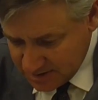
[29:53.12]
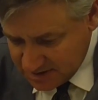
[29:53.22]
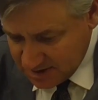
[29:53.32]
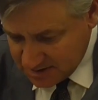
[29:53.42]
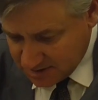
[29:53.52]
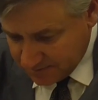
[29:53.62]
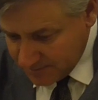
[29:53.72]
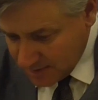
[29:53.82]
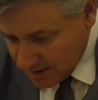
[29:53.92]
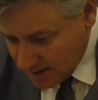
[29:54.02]

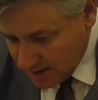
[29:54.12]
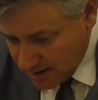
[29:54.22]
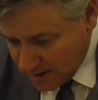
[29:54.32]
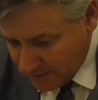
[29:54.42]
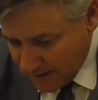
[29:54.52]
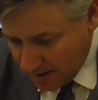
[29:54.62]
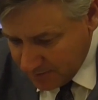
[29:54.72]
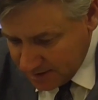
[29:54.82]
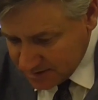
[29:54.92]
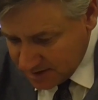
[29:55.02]
system
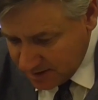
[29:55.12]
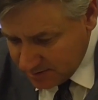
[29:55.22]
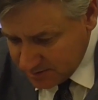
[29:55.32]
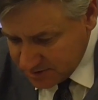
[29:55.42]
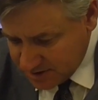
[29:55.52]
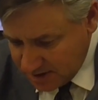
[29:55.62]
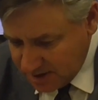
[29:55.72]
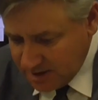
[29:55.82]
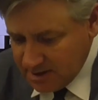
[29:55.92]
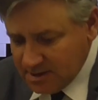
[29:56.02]
that means
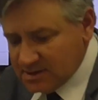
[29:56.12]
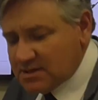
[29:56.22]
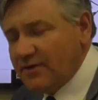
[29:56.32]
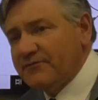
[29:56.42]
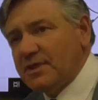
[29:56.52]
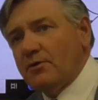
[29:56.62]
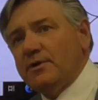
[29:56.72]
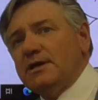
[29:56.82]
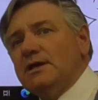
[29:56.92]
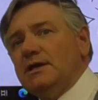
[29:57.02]
energy is
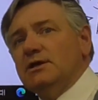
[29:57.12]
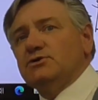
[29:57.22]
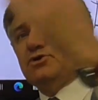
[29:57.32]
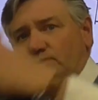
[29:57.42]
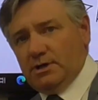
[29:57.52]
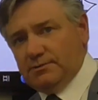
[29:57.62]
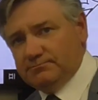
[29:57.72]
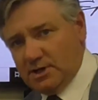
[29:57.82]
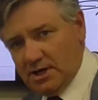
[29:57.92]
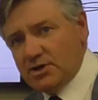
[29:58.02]
flowing into it.
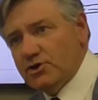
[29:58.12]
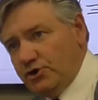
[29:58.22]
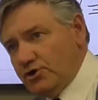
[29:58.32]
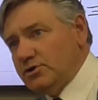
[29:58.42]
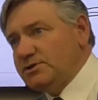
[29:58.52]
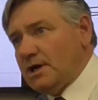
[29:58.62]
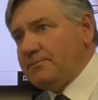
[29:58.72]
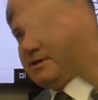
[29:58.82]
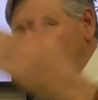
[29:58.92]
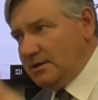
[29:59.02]
Okay, you're
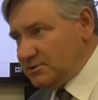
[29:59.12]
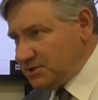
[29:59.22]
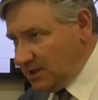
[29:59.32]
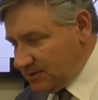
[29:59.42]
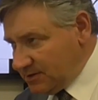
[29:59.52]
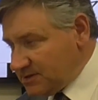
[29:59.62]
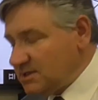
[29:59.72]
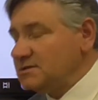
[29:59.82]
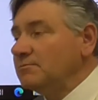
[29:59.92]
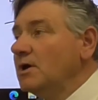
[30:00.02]
dumping energy into the
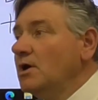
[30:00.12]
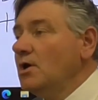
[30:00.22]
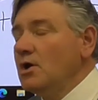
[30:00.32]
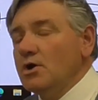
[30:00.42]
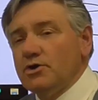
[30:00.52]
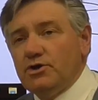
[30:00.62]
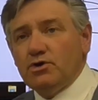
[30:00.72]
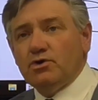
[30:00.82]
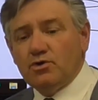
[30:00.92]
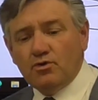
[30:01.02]
system.
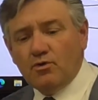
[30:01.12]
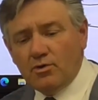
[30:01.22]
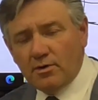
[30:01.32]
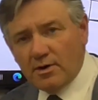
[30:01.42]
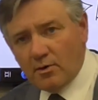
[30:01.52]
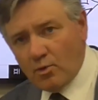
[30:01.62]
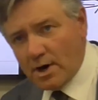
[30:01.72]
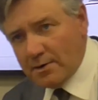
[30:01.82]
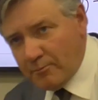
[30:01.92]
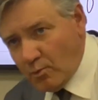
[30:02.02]
You
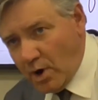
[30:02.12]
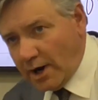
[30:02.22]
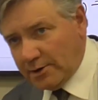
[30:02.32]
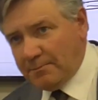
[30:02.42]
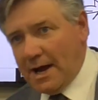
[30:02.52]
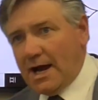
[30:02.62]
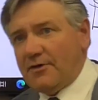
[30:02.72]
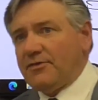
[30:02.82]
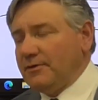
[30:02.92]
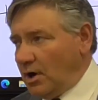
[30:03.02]
want a water
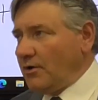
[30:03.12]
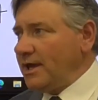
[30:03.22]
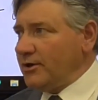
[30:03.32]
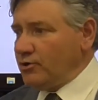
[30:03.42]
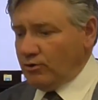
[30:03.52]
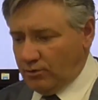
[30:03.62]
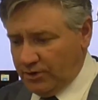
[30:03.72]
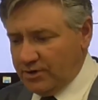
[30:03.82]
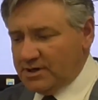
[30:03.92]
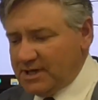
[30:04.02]
bath. Okay,
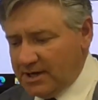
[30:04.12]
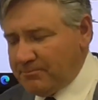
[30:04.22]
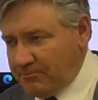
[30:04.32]
cool. You're going to take